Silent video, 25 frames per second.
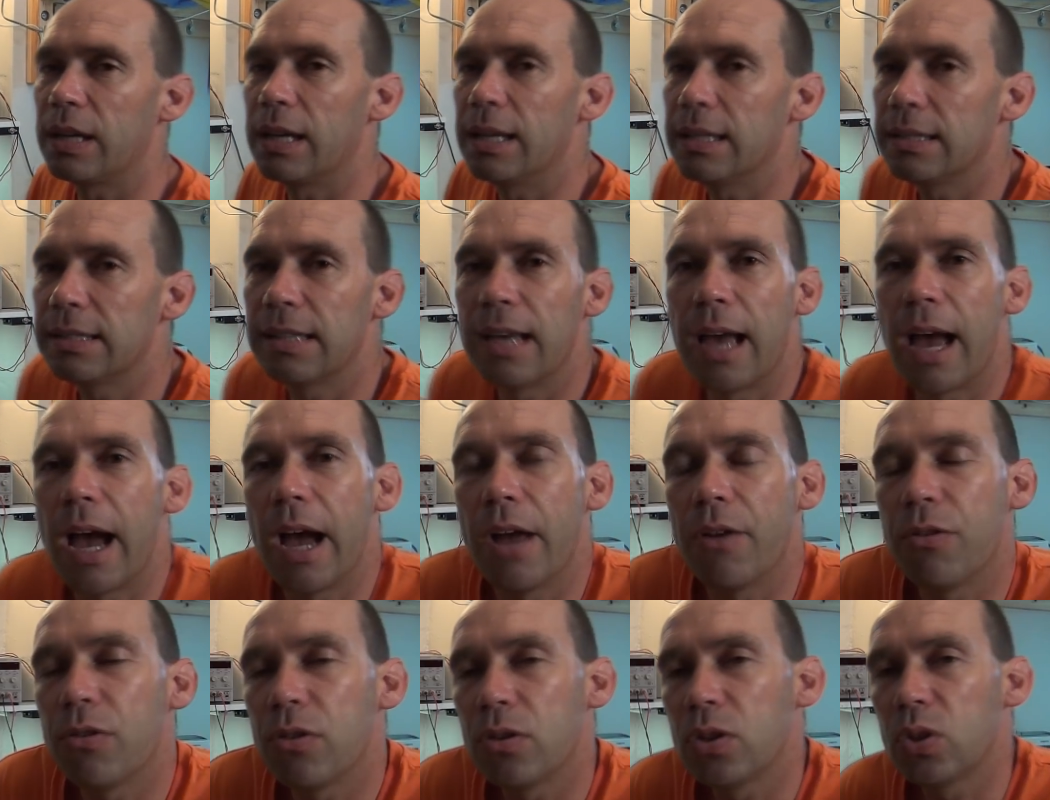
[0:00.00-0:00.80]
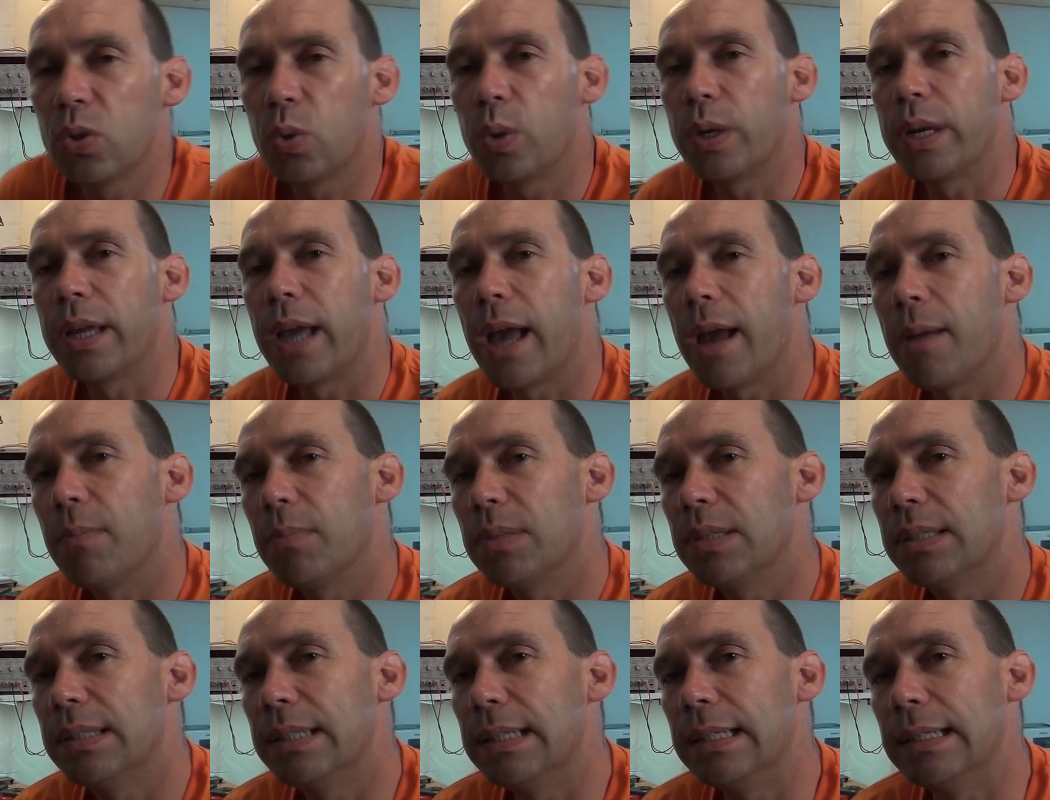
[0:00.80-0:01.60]
let's say 120
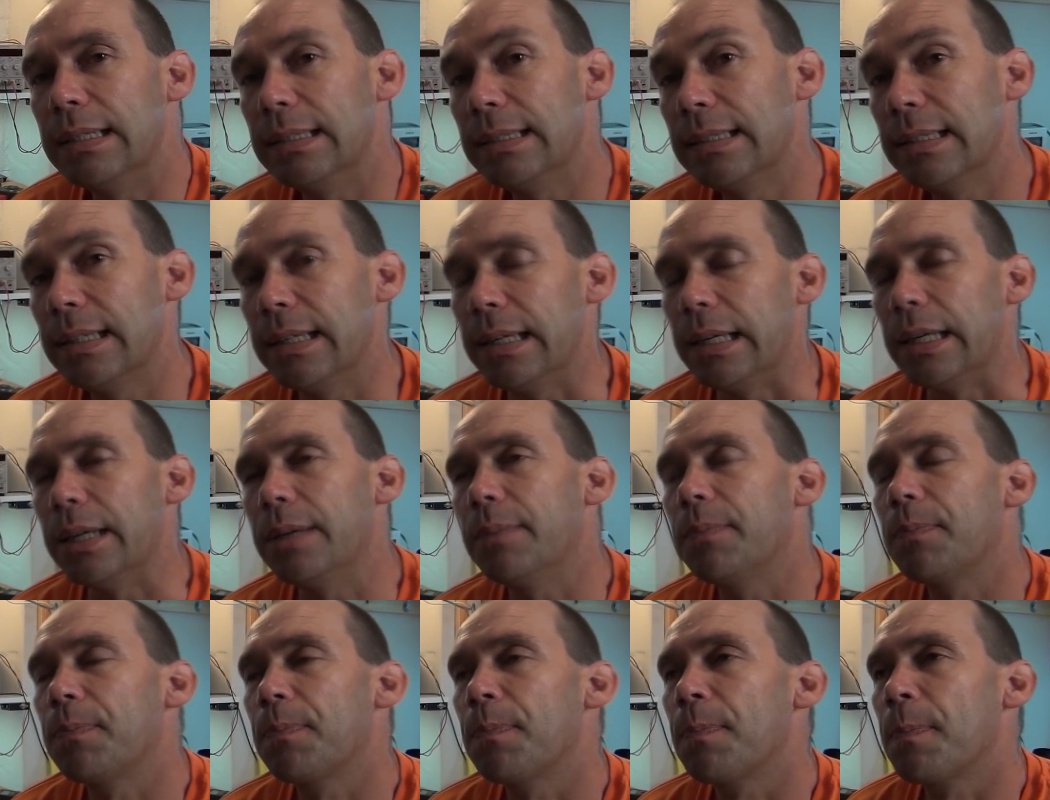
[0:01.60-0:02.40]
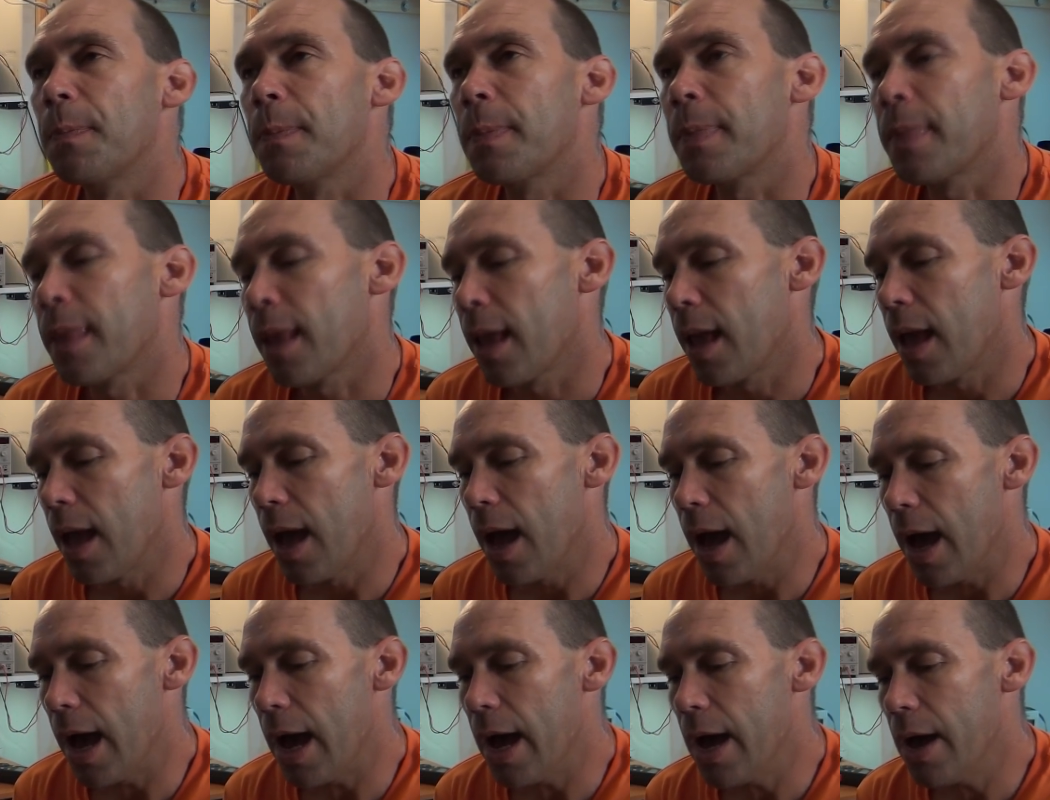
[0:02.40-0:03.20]
amps DC,
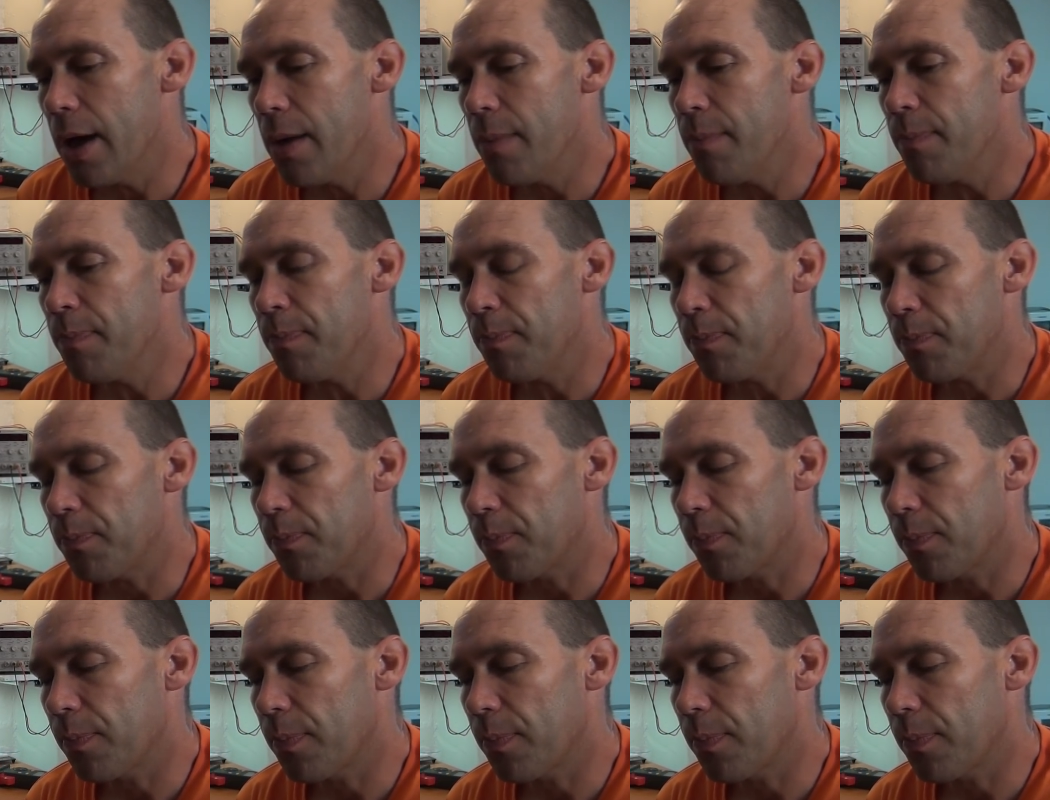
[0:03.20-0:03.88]
um,